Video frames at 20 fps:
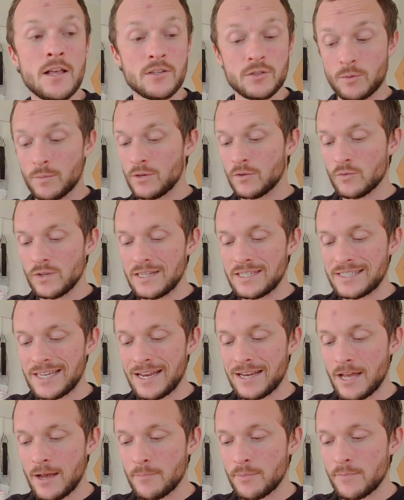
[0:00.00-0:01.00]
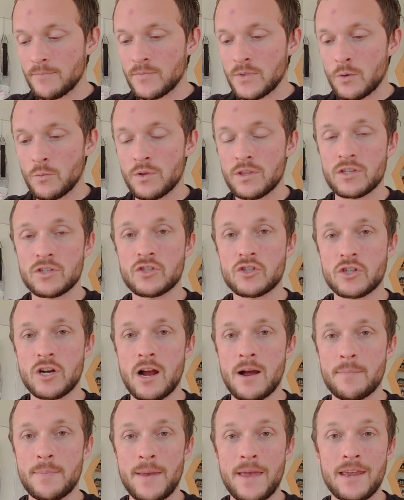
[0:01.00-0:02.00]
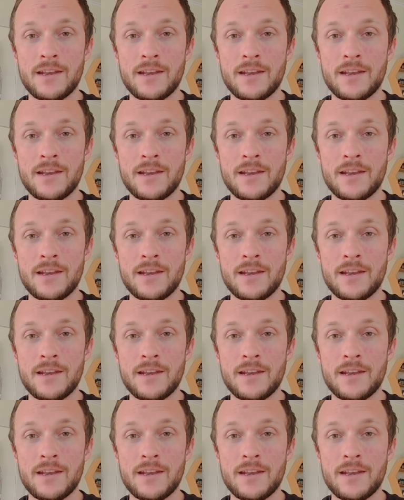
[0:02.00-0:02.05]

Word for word: So I'm going to reset up with a strop